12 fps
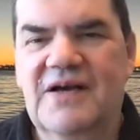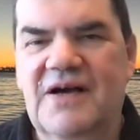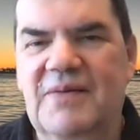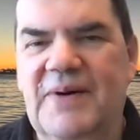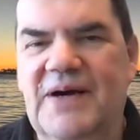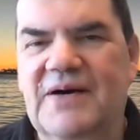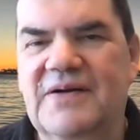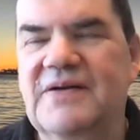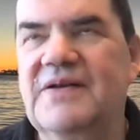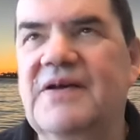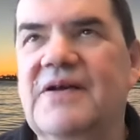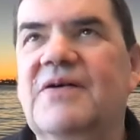
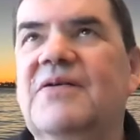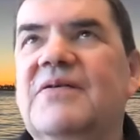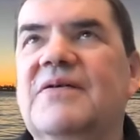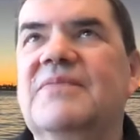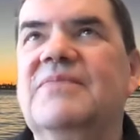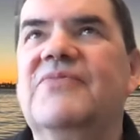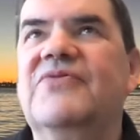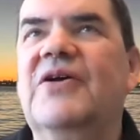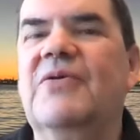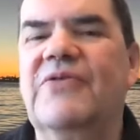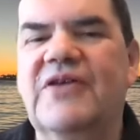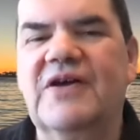about you know uh,
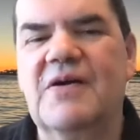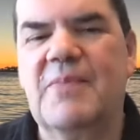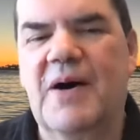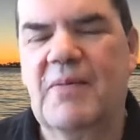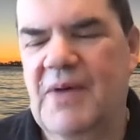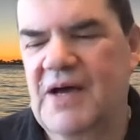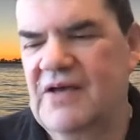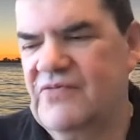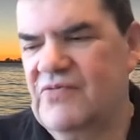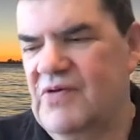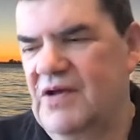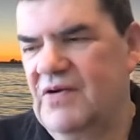general thing about my
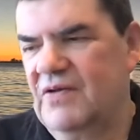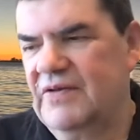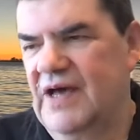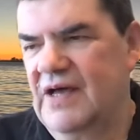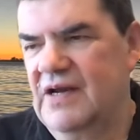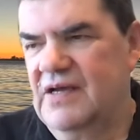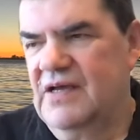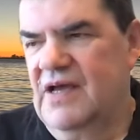history and all that